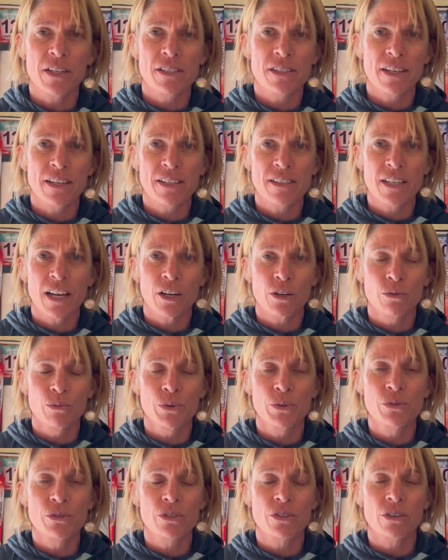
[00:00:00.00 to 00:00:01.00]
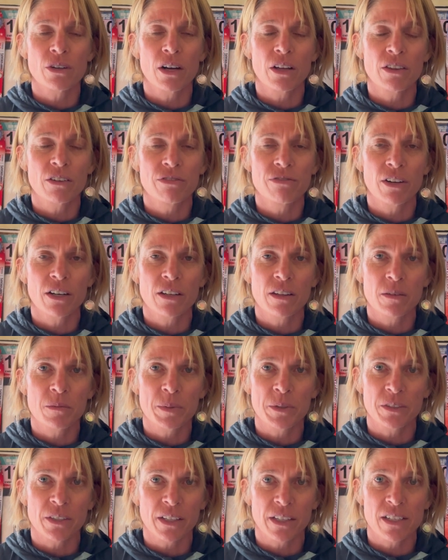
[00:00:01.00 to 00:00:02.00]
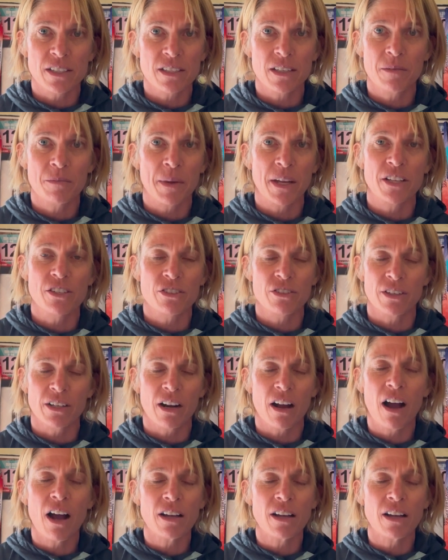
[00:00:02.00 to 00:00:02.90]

It's like, it's got a rooster on the front of the building and it's on Main Street.